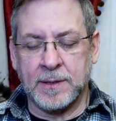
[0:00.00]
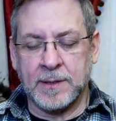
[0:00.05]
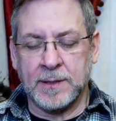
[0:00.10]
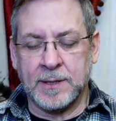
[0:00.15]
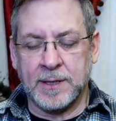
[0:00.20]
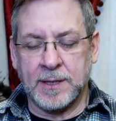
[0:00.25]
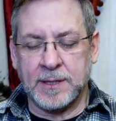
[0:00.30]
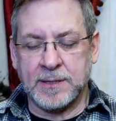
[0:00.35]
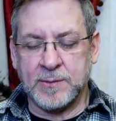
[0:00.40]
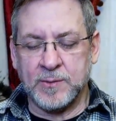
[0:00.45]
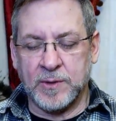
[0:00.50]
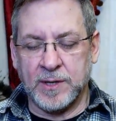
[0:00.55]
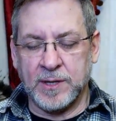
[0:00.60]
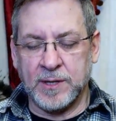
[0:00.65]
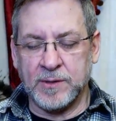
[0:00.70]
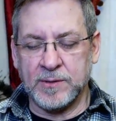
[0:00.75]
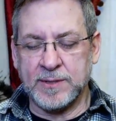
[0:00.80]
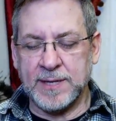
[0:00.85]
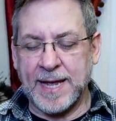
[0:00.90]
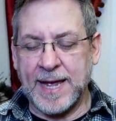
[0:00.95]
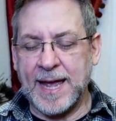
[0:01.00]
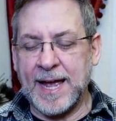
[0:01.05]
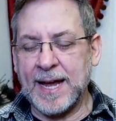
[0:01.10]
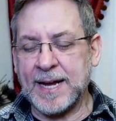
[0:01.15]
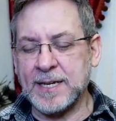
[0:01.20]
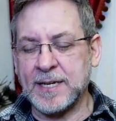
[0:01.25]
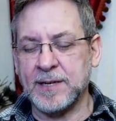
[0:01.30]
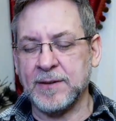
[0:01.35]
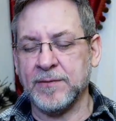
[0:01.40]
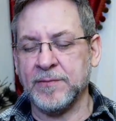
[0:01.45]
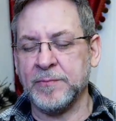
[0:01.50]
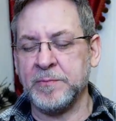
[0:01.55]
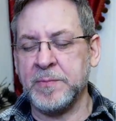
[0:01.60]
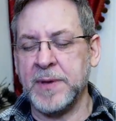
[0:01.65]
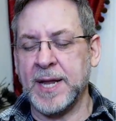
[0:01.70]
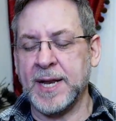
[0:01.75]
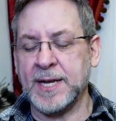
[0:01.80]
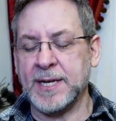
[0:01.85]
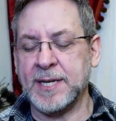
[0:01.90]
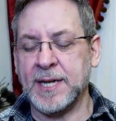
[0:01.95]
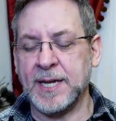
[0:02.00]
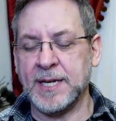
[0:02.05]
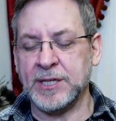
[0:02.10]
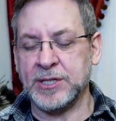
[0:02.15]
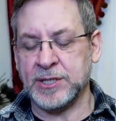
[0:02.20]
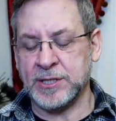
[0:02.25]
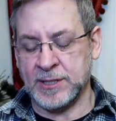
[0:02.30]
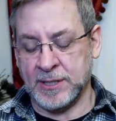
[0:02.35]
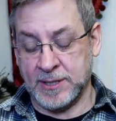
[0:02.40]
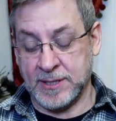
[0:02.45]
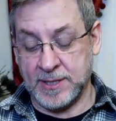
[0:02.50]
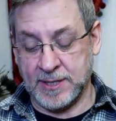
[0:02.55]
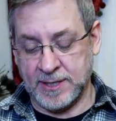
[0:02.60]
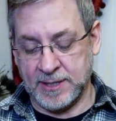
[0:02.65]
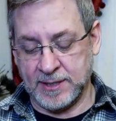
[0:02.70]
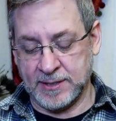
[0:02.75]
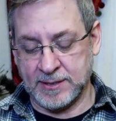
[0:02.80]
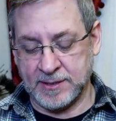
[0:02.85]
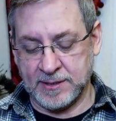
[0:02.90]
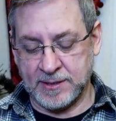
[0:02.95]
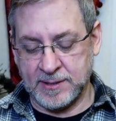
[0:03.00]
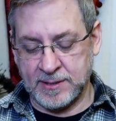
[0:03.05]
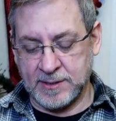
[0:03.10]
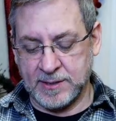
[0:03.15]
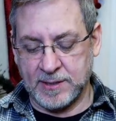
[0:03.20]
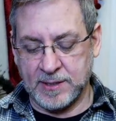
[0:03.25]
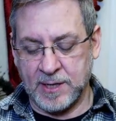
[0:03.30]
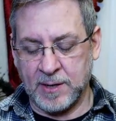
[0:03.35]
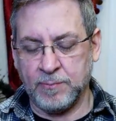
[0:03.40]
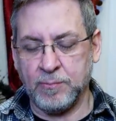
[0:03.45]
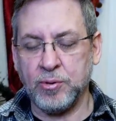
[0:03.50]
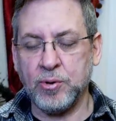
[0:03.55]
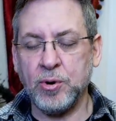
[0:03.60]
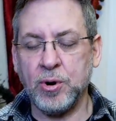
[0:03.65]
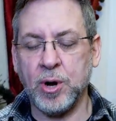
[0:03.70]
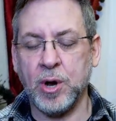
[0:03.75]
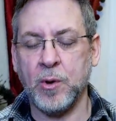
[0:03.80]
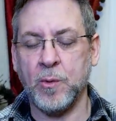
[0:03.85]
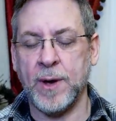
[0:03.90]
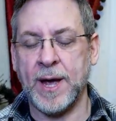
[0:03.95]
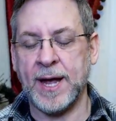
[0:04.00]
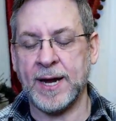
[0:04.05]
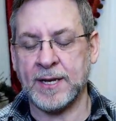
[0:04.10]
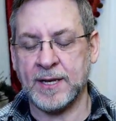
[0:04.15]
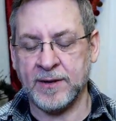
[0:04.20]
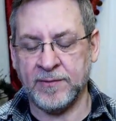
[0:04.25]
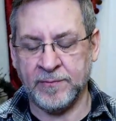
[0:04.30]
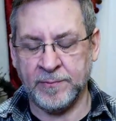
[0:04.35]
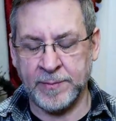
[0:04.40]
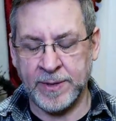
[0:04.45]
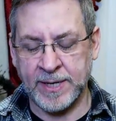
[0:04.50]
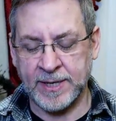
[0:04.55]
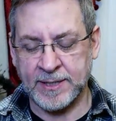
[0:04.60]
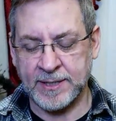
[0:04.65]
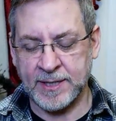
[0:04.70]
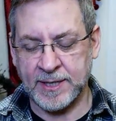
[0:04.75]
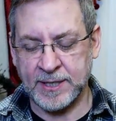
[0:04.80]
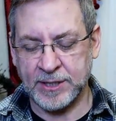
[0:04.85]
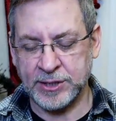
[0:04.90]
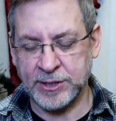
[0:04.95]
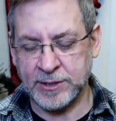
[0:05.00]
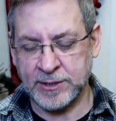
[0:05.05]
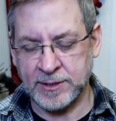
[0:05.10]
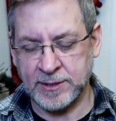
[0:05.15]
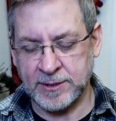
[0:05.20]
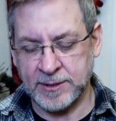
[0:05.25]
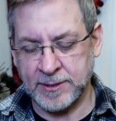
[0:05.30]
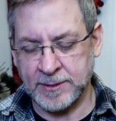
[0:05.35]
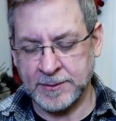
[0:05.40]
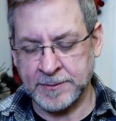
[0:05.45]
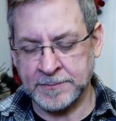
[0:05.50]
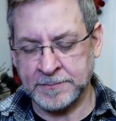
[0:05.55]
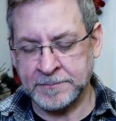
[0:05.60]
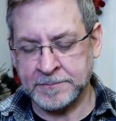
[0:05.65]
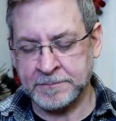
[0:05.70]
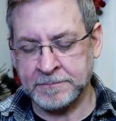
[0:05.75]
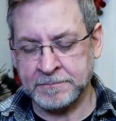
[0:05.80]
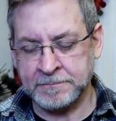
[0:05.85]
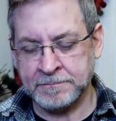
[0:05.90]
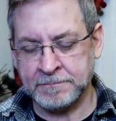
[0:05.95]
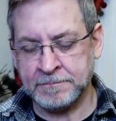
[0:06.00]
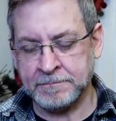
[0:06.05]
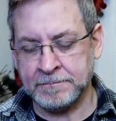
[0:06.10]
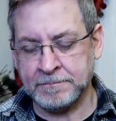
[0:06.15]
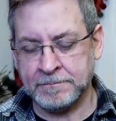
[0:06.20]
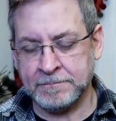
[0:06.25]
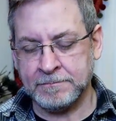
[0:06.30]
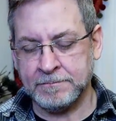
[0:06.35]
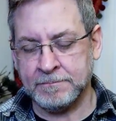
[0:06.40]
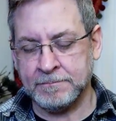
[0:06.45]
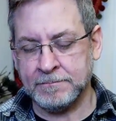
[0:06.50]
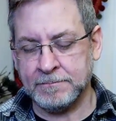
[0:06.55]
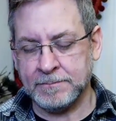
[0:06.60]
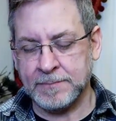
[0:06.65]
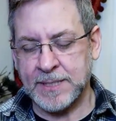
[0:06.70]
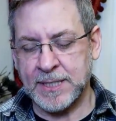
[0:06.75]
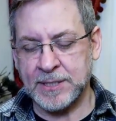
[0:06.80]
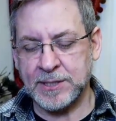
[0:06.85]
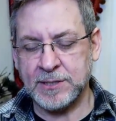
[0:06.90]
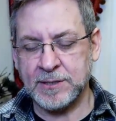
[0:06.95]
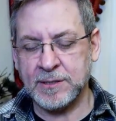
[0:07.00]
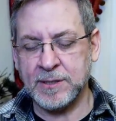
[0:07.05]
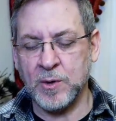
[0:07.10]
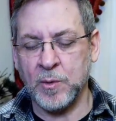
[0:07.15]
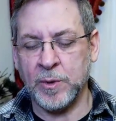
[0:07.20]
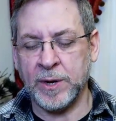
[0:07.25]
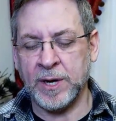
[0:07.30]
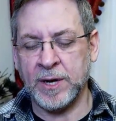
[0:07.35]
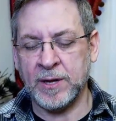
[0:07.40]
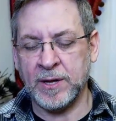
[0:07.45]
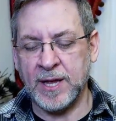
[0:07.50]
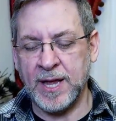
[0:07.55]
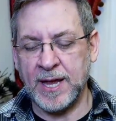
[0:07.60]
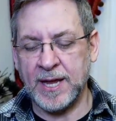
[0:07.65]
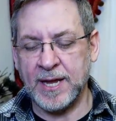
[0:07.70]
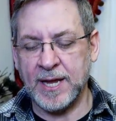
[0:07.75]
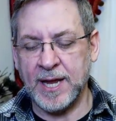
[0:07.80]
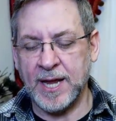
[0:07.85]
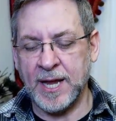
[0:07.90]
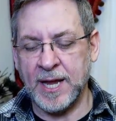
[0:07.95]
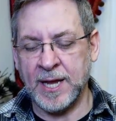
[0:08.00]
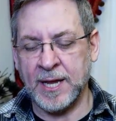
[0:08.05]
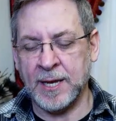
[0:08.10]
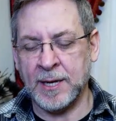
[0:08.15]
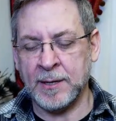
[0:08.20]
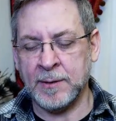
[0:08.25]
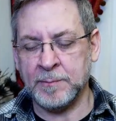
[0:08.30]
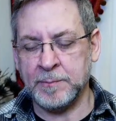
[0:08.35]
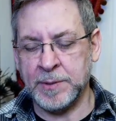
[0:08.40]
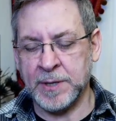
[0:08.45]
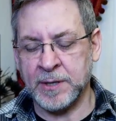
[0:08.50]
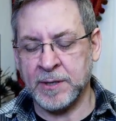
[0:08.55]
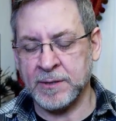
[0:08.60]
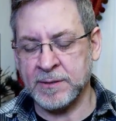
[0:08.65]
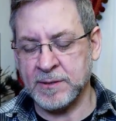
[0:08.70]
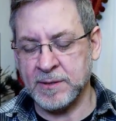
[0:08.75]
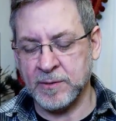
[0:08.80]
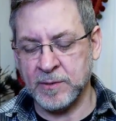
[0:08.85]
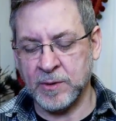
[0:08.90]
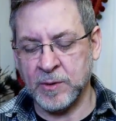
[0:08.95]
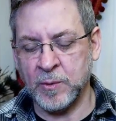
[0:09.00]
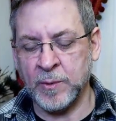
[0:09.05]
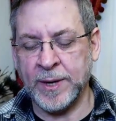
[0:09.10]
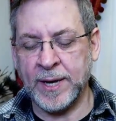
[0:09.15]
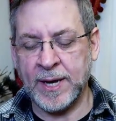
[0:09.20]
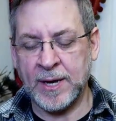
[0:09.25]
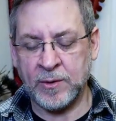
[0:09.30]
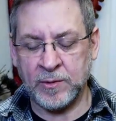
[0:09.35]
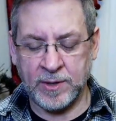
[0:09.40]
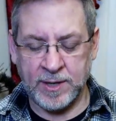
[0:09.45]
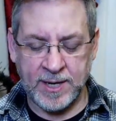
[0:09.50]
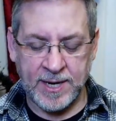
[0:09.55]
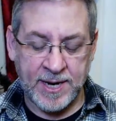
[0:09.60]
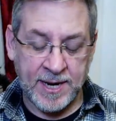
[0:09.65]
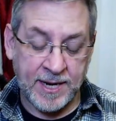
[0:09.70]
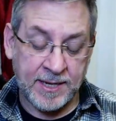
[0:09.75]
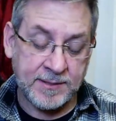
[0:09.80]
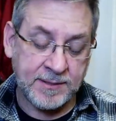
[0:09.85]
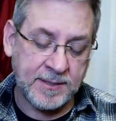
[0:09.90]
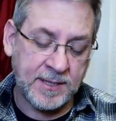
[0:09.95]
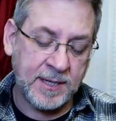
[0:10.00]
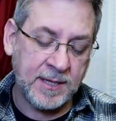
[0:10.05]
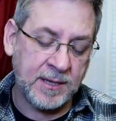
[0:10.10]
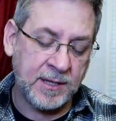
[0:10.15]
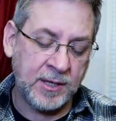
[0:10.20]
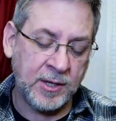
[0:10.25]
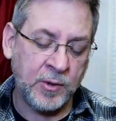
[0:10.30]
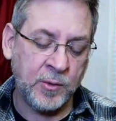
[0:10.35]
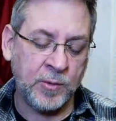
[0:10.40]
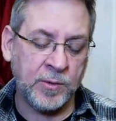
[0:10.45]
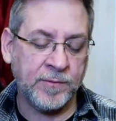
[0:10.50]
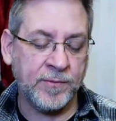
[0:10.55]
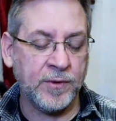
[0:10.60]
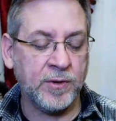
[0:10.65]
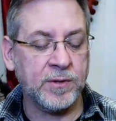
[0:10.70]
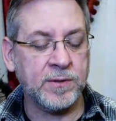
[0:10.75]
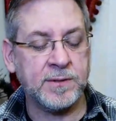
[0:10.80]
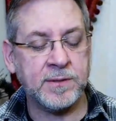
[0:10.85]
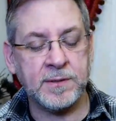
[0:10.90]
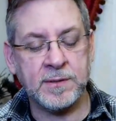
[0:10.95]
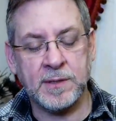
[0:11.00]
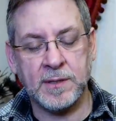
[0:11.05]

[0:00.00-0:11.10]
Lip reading: it's one of those active meditation things. It's a proactive meditation. Not just going in, but also going out and asking the universe,